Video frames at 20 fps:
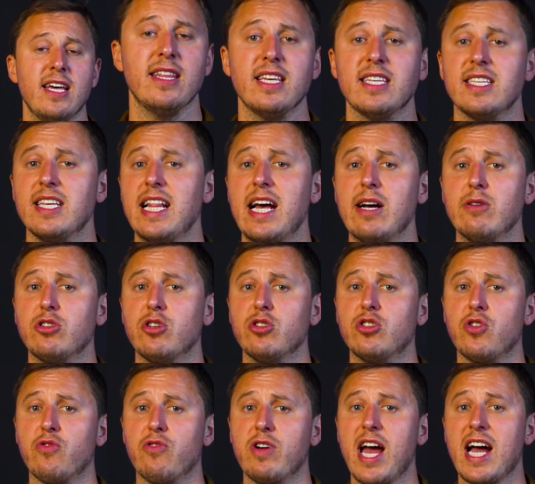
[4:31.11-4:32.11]
This allows you
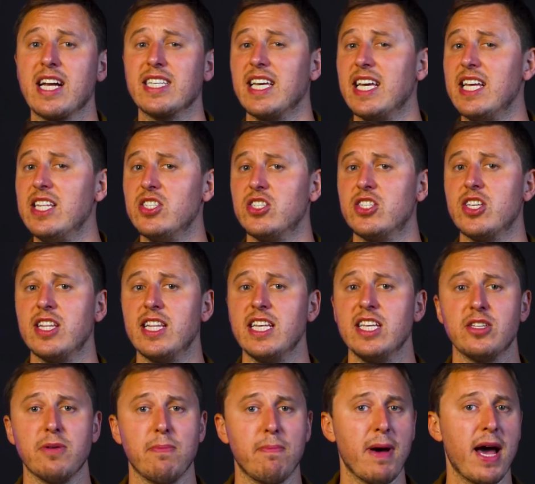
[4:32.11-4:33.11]
to react
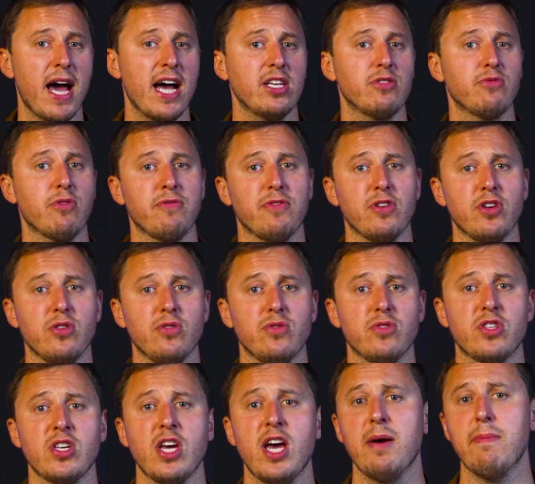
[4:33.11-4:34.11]
instantly to bad
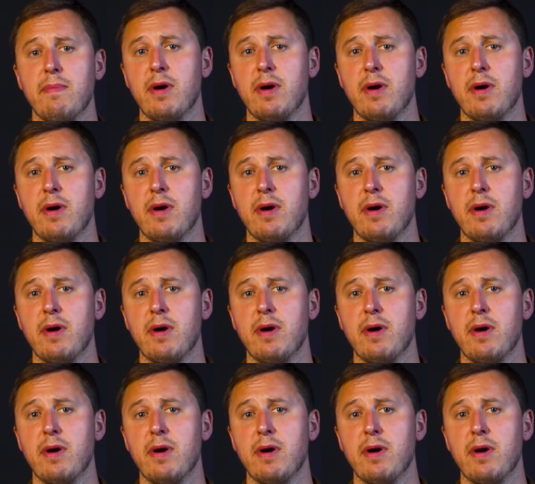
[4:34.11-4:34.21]
reviews,